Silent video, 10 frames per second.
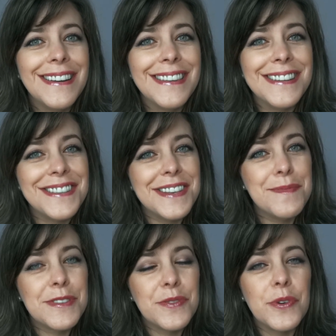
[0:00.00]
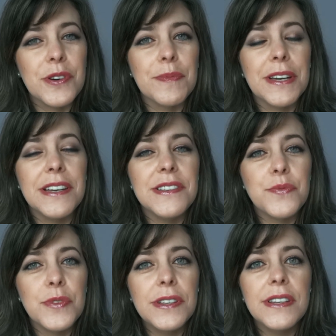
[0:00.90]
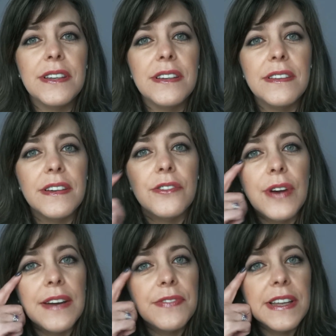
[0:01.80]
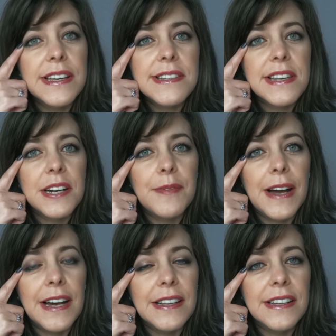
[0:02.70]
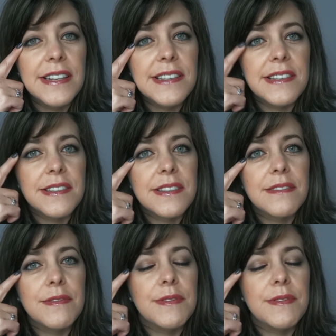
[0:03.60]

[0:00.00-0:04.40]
that seems to work, because really the dry, flaky skin on my eyelids is